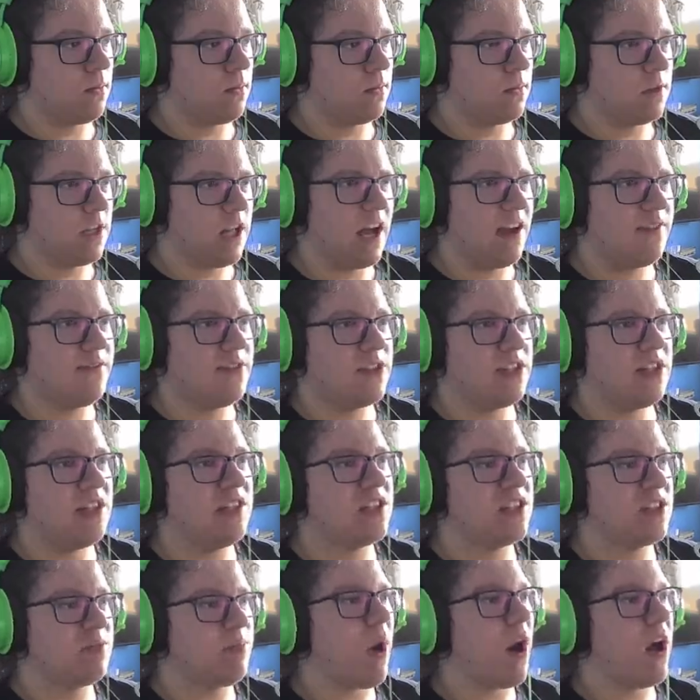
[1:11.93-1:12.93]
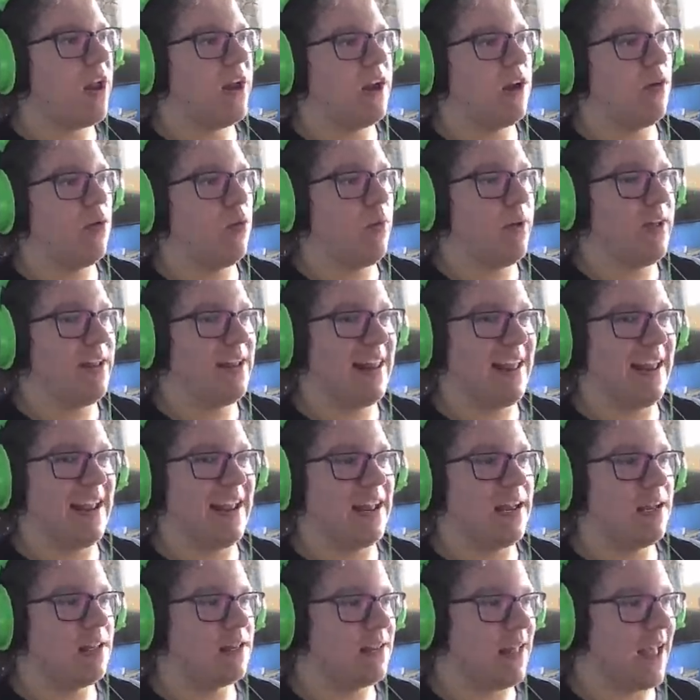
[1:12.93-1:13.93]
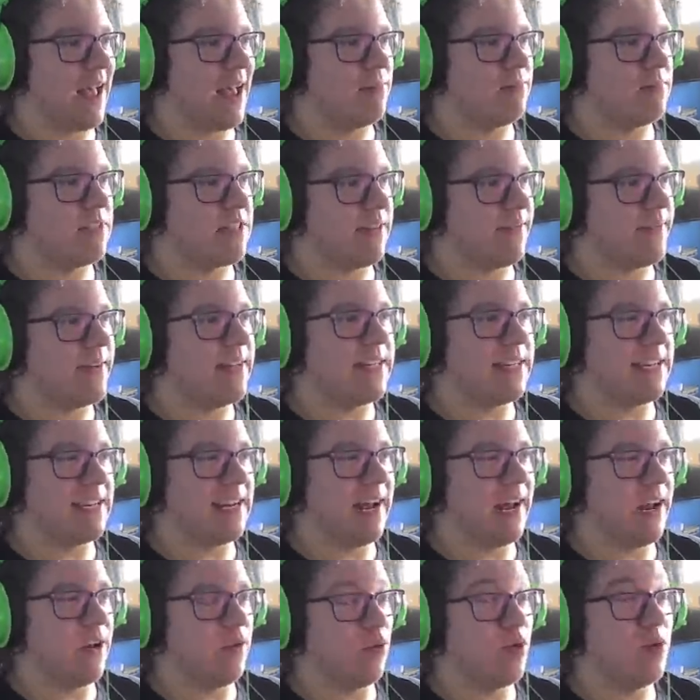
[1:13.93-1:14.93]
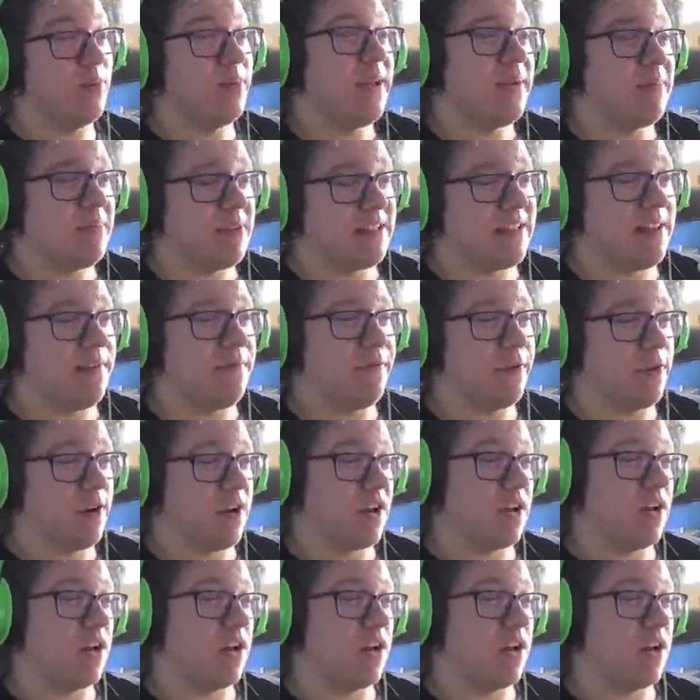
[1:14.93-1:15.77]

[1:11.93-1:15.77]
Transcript: Now obviously spawning with like the M79 will be a bit different on